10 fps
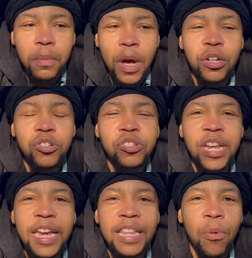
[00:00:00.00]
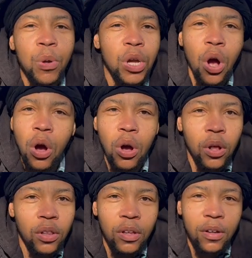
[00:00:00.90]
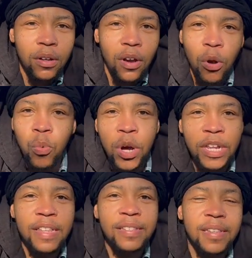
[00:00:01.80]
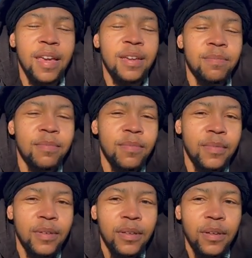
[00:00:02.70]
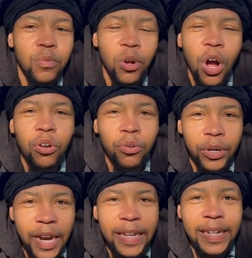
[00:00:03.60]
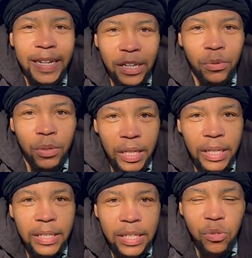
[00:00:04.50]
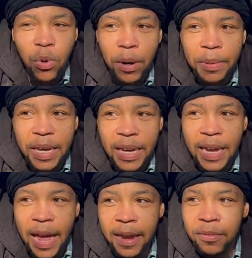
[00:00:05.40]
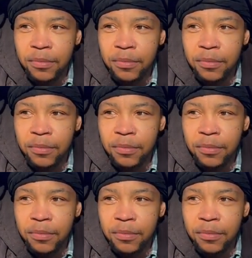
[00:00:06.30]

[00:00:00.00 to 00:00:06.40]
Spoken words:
understanding that we all are one and the same. We're all created equally is what I'm getting at.